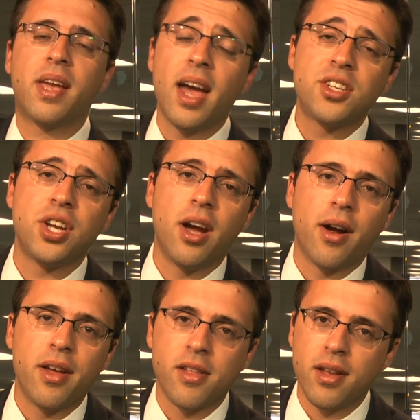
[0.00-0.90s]
catch
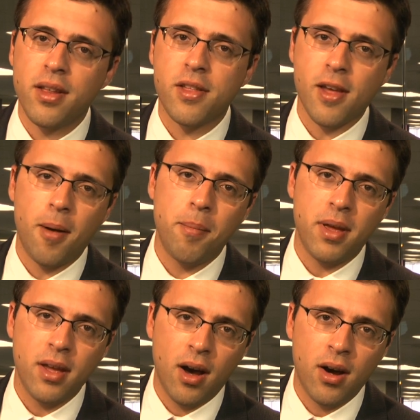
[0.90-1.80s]
here is that some
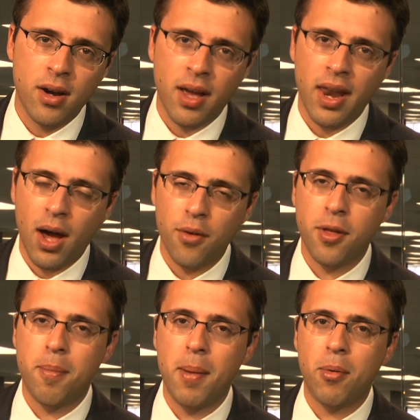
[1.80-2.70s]
young and
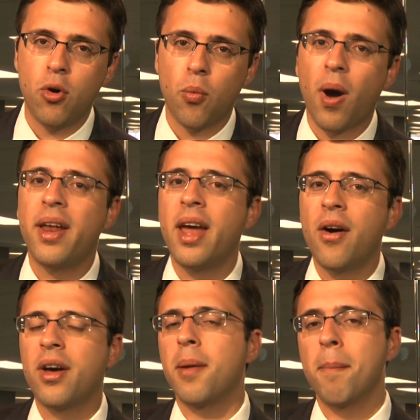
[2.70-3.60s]
healthy people who right now get a